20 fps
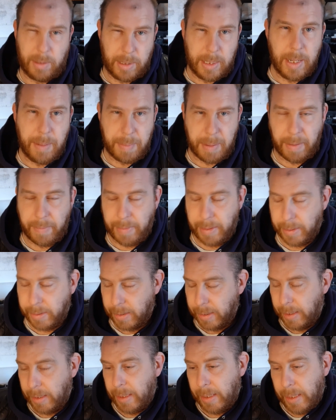hip area,
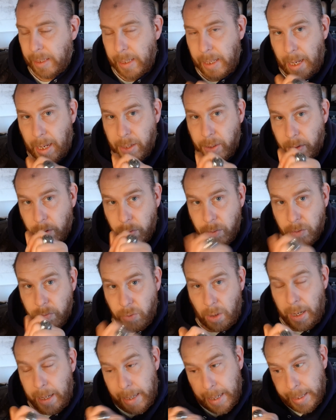and glue the
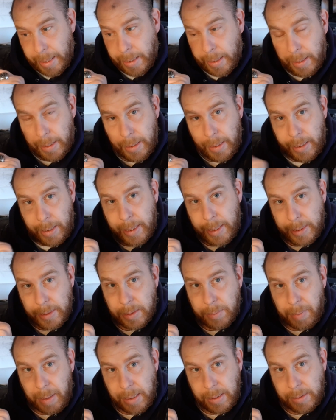right leg
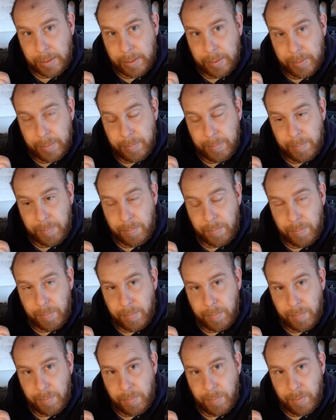into place.
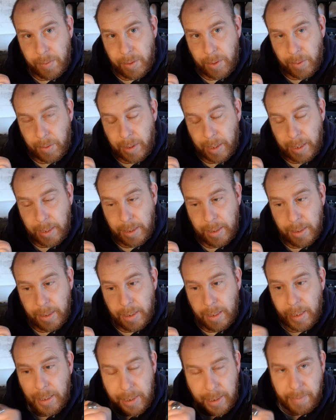Okay,
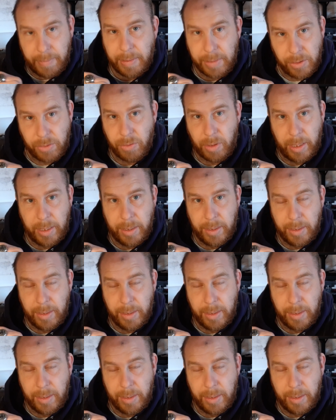leave that to dry,